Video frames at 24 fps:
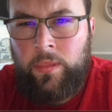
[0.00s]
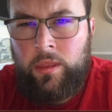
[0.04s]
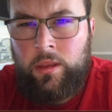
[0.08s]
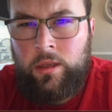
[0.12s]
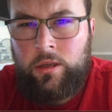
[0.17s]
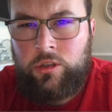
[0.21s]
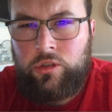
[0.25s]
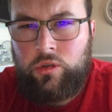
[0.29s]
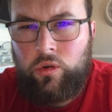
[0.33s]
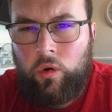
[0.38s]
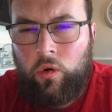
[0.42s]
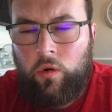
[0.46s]

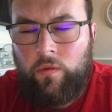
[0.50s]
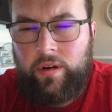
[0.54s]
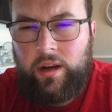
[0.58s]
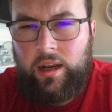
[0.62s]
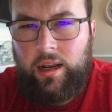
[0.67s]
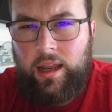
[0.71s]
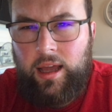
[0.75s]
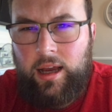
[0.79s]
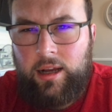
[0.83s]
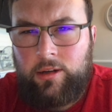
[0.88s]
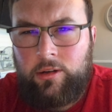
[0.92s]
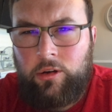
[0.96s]
So over the
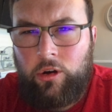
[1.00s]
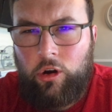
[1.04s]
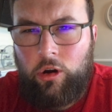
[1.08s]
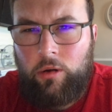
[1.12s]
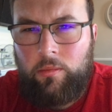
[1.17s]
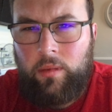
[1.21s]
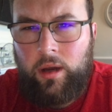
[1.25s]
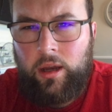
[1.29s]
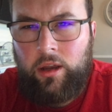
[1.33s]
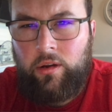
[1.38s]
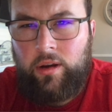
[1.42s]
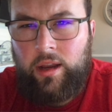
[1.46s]
long
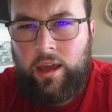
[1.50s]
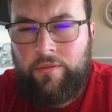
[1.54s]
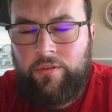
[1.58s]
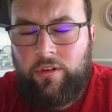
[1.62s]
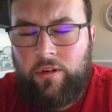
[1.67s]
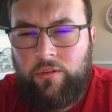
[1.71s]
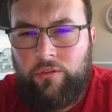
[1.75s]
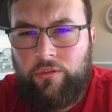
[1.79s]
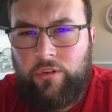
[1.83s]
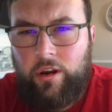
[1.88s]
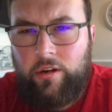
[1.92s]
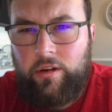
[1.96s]
term, I'm going to have
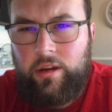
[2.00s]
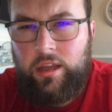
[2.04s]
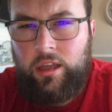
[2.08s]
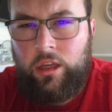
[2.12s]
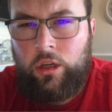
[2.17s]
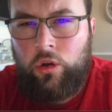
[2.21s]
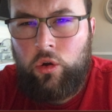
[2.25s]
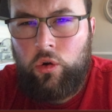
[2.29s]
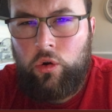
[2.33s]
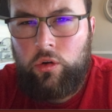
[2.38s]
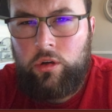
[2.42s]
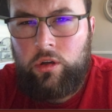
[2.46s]
a very
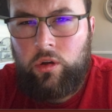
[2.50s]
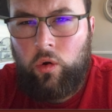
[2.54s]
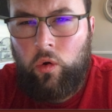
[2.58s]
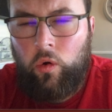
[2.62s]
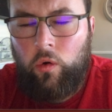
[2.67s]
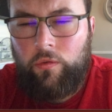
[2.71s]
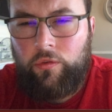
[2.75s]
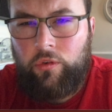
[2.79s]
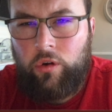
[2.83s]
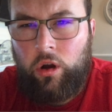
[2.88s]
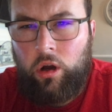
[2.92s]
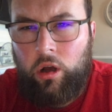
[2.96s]
good
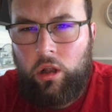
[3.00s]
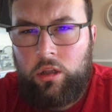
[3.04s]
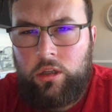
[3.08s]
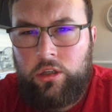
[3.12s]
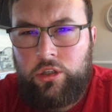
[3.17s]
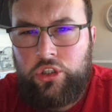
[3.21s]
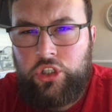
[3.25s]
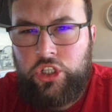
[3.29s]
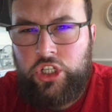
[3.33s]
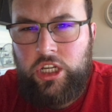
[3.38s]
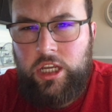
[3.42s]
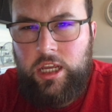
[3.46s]
overall
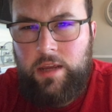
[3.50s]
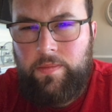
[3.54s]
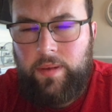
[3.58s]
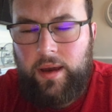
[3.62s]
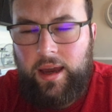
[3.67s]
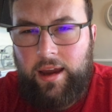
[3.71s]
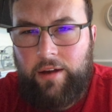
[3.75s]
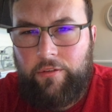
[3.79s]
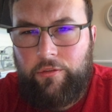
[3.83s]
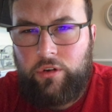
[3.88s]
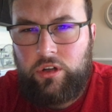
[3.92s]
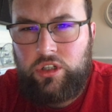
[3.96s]
cheap
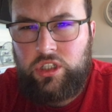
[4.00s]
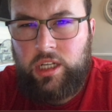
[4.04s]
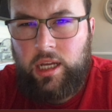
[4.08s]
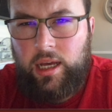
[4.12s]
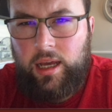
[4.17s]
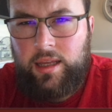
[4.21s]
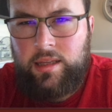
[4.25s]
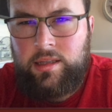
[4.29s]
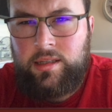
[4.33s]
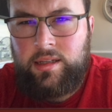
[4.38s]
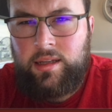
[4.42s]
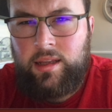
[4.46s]
average
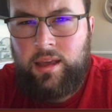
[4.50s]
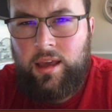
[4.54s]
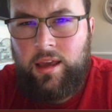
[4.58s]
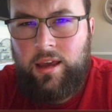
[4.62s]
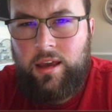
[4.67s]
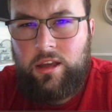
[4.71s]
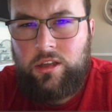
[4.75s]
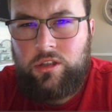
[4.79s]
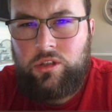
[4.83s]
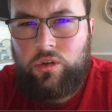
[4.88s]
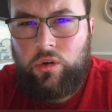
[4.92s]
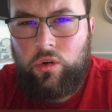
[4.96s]
cost.
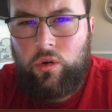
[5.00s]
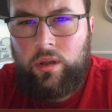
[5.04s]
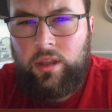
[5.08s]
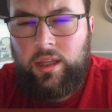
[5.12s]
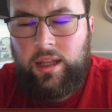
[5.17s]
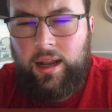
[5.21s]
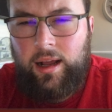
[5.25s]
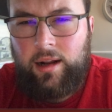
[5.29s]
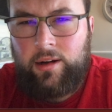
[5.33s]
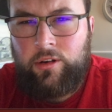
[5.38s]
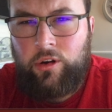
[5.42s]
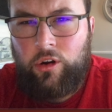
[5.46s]
So in the
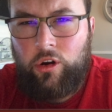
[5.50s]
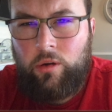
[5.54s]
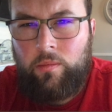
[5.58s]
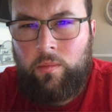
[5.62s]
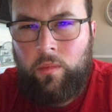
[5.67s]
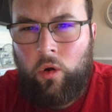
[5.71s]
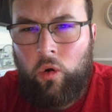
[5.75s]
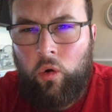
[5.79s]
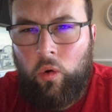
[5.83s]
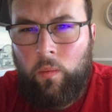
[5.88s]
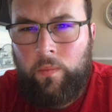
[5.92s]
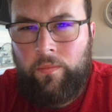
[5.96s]
long term,
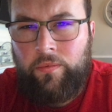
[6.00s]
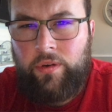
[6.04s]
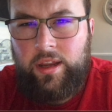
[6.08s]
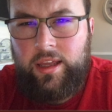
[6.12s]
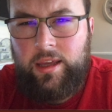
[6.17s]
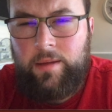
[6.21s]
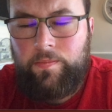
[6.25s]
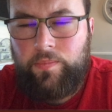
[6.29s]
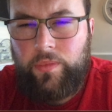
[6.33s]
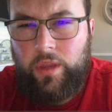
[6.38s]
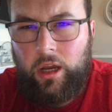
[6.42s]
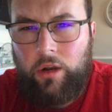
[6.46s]

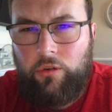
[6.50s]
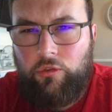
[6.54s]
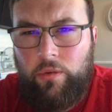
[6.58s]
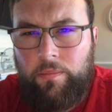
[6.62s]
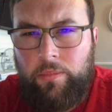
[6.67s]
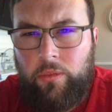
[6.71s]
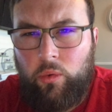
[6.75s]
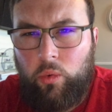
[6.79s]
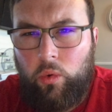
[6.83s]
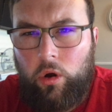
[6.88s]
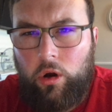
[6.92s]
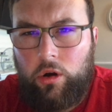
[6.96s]
hopefully, I'll reap
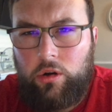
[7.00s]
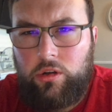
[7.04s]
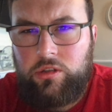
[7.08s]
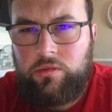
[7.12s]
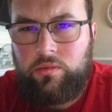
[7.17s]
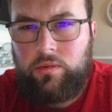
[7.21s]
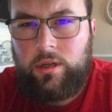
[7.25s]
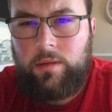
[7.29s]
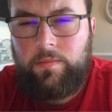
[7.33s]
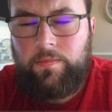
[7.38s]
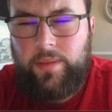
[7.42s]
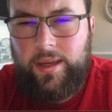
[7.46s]
the rewards
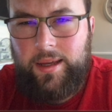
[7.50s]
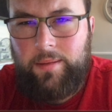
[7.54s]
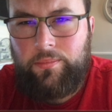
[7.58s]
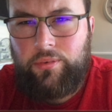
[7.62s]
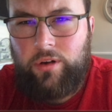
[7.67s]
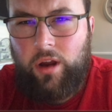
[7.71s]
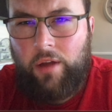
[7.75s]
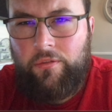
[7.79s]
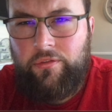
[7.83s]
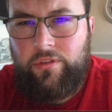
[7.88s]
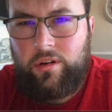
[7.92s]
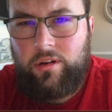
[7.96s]
with a big
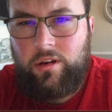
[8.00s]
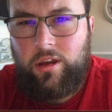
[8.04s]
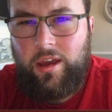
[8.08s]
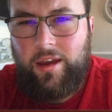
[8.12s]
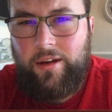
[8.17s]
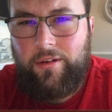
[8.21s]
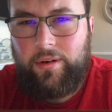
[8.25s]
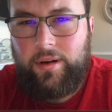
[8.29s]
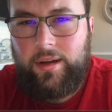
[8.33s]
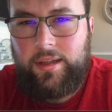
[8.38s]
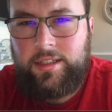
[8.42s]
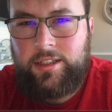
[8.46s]
profit
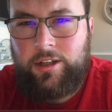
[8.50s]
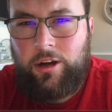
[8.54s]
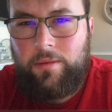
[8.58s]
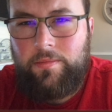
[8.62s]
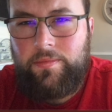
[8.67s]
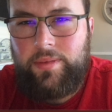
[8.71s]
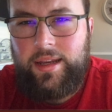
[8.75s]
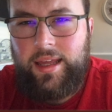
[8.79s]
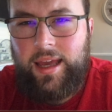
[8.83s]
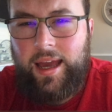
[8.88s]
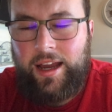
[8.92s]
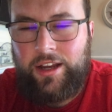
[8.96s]
when this
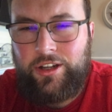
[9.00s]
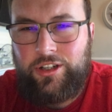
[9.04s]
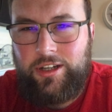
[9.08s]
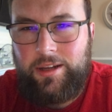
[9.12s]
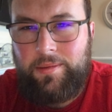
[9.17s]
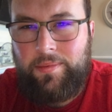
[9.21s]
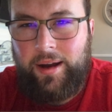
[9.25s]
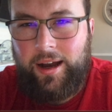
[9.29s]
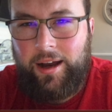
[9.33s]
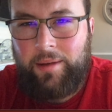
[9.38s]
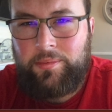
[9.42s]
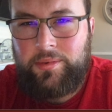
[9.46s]
company actually
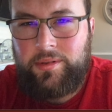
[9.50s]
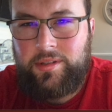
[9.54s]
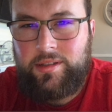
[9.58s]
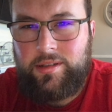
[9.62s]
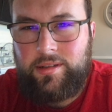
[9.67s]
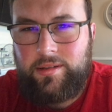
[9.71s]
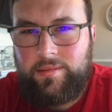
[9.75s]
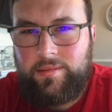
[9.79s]
pops.